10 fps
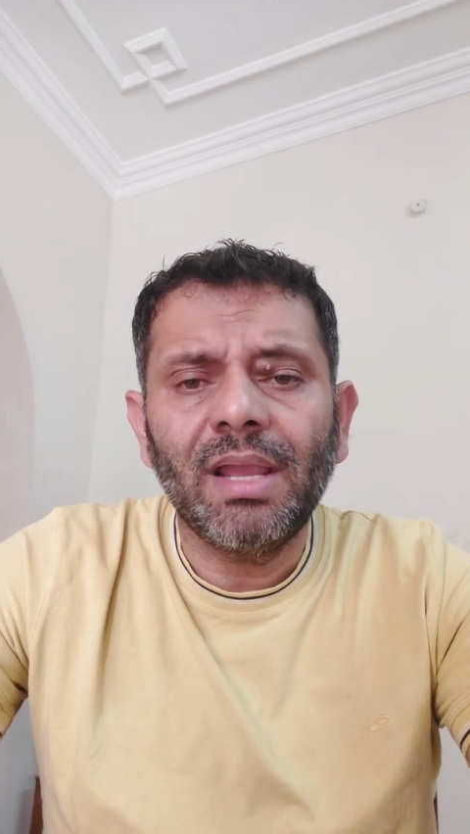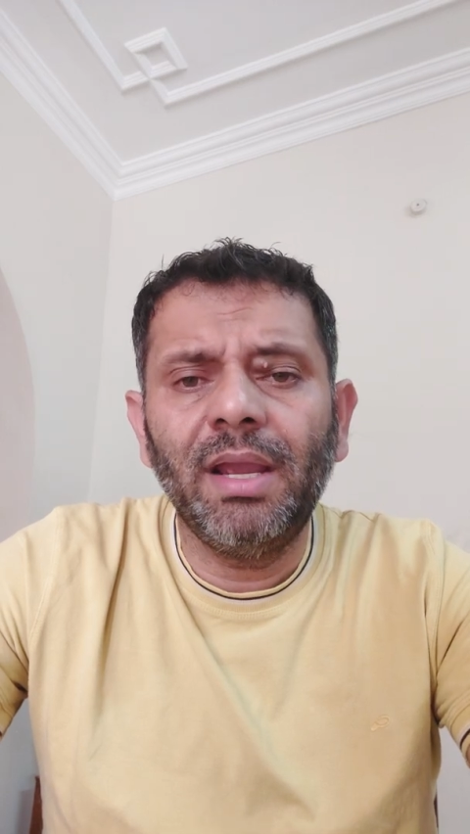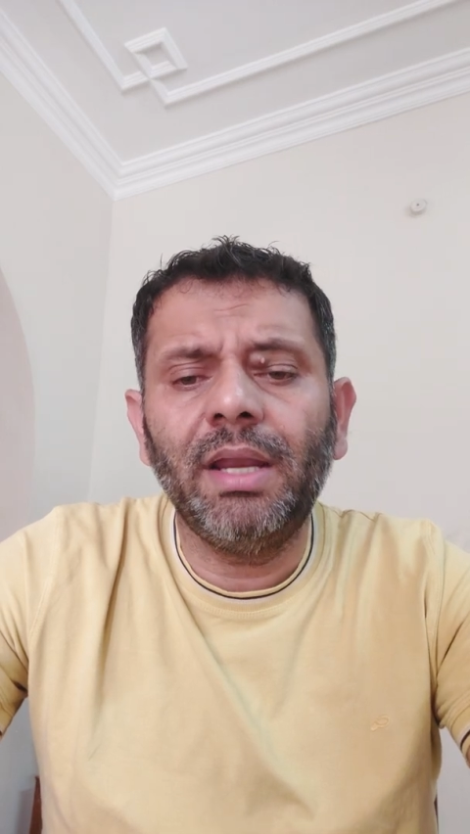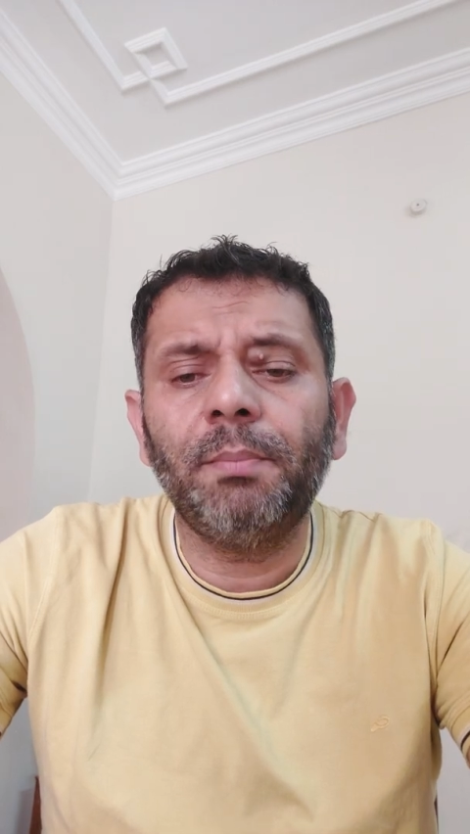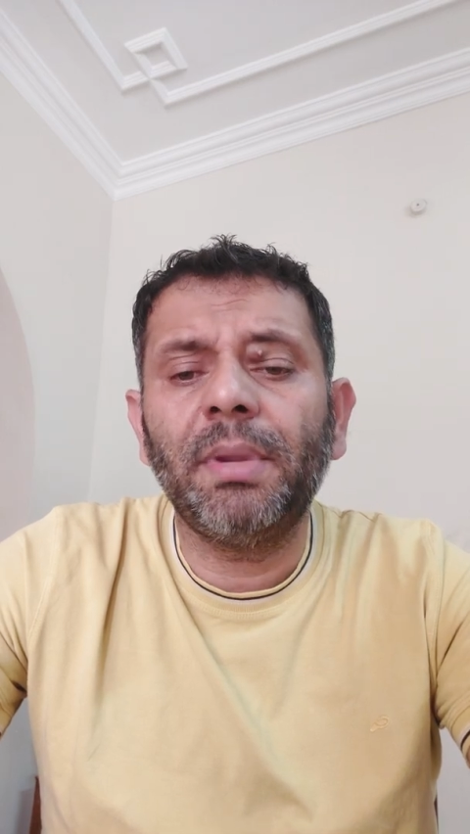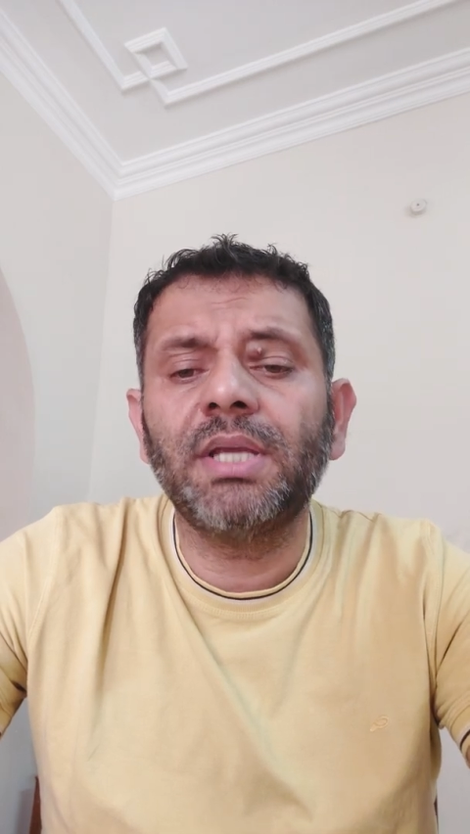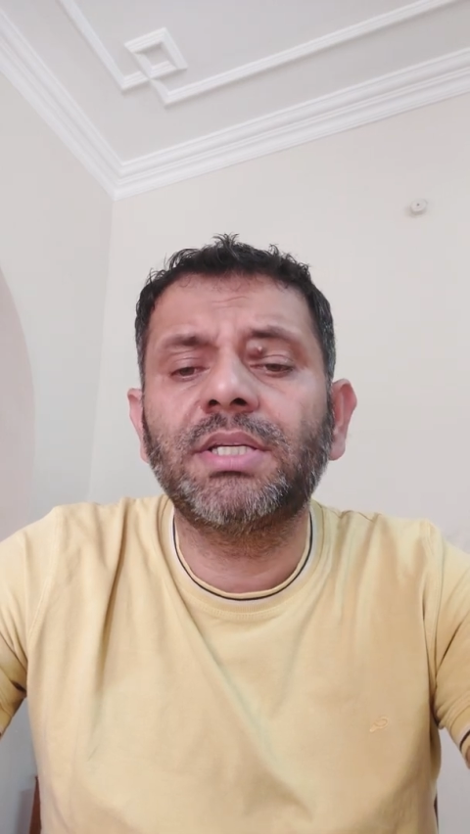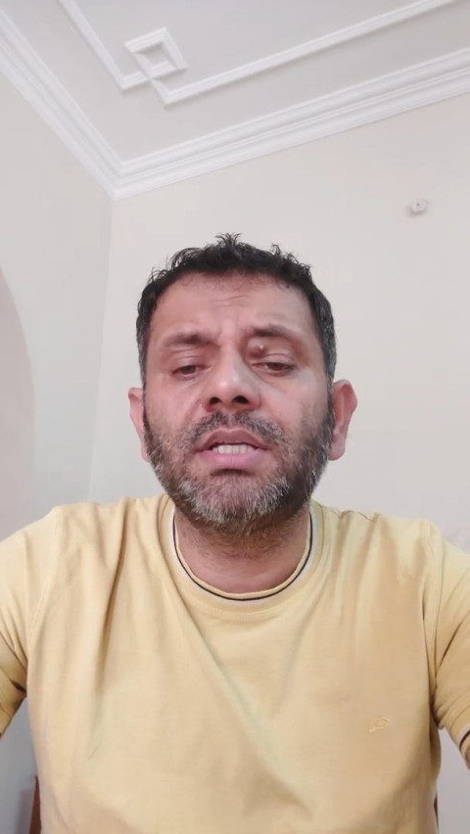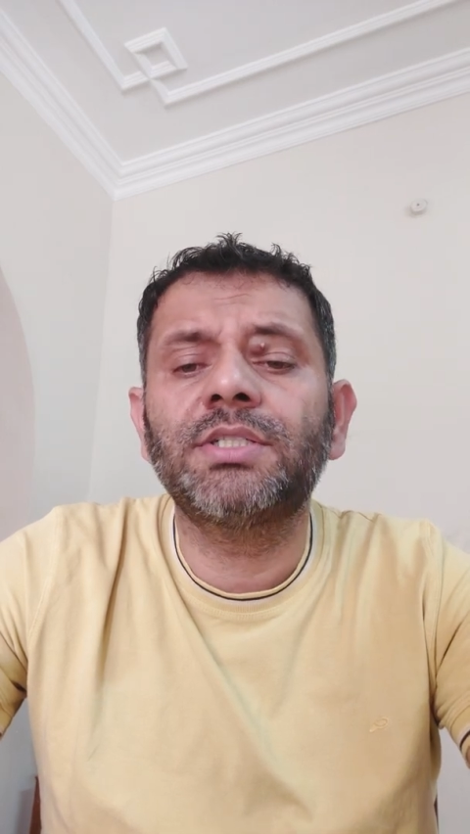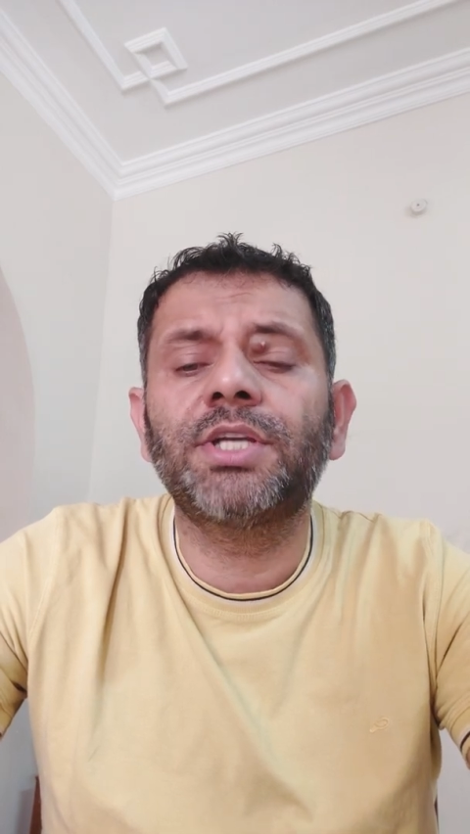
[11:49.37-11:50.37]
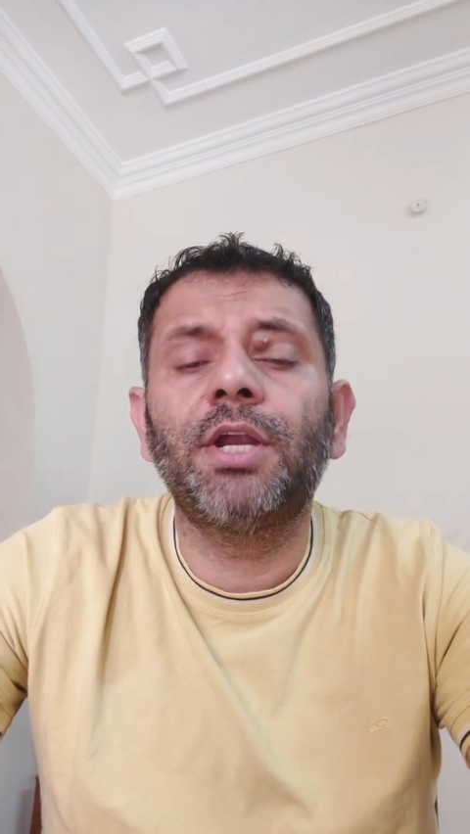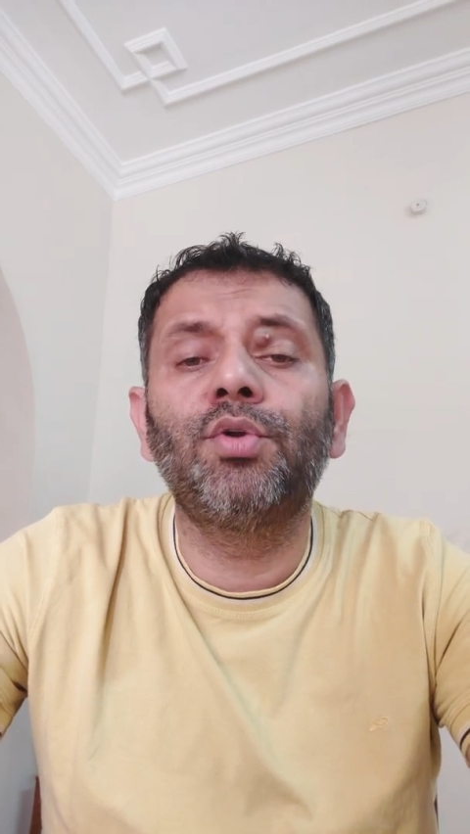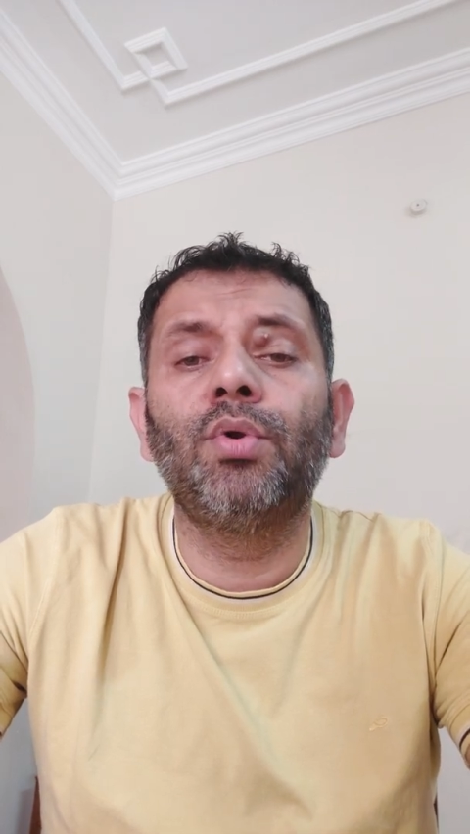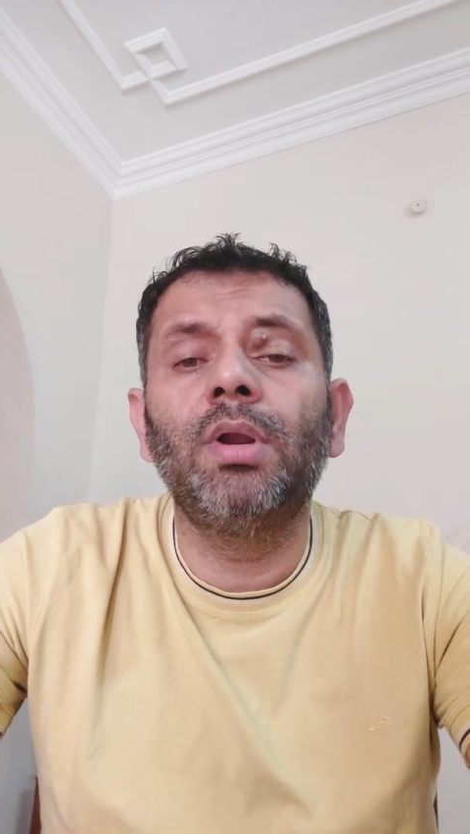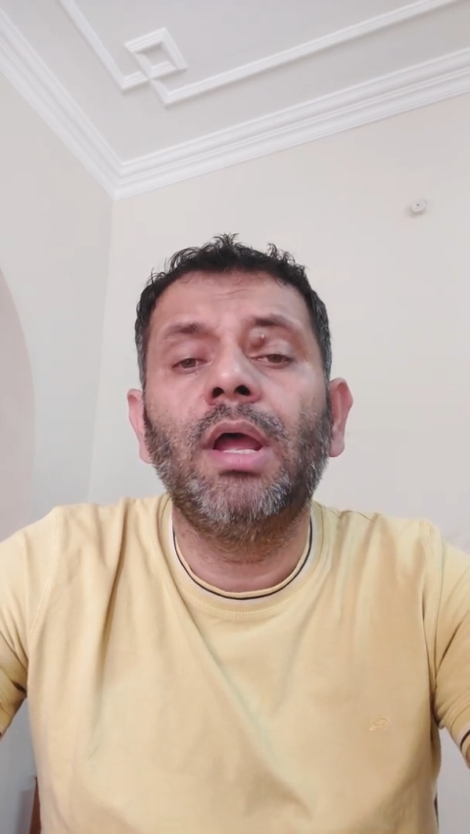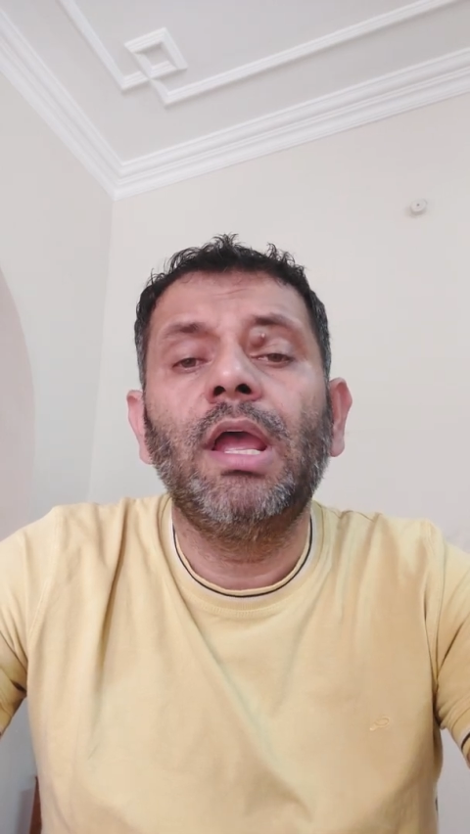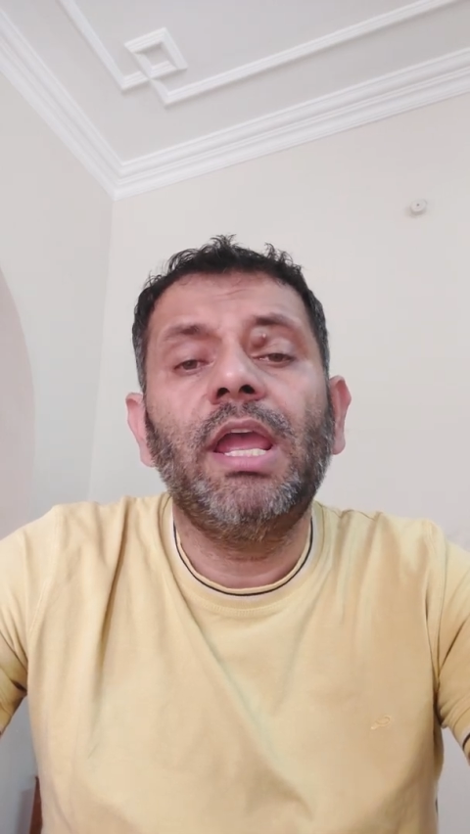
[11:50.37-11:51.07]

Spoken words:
And patient schedule,